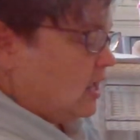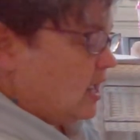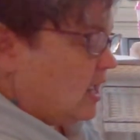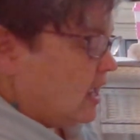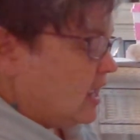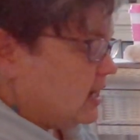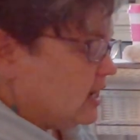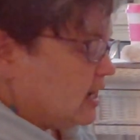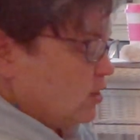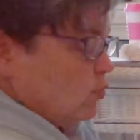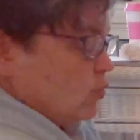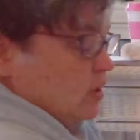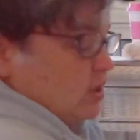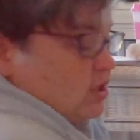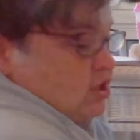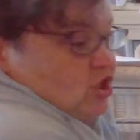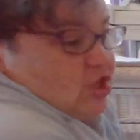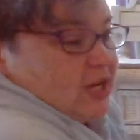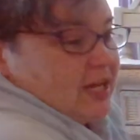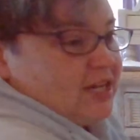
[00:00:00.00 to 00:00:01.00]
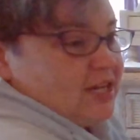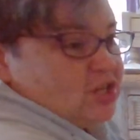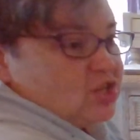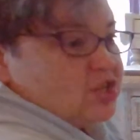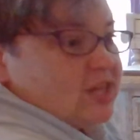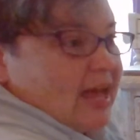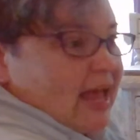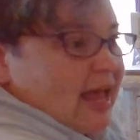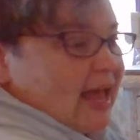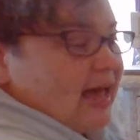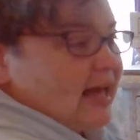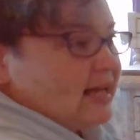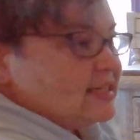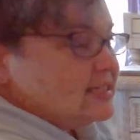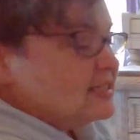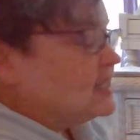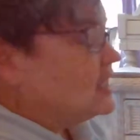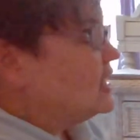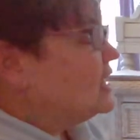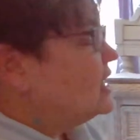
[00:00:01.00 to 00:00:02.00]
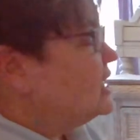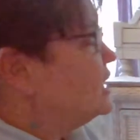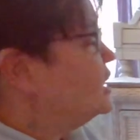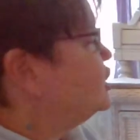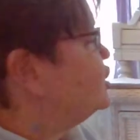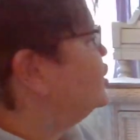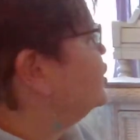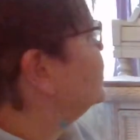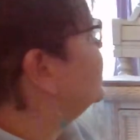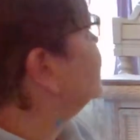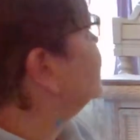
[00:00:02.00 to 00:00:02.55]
and I want to change that into